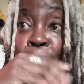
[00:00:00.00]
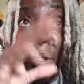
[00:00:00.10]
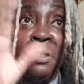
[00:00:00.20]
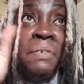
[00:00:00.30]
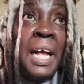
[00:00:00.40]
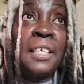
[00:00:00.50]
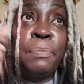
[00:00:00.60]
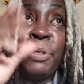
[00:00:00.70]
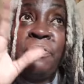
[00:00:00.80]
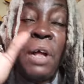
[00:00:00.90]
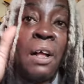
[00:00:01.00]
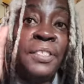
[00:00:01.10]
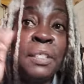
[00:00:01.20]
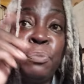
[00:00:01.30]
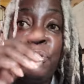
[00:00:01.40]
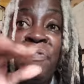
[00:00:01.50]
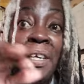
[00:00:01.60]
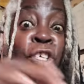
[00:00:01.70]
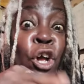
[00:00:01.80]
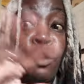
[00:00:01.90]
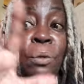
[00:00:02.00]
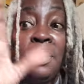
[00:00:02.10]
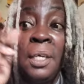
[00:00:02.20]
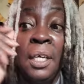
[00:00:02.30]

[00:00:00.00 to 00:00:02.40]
Beautiful house, beautiful, all this beautiful, cold,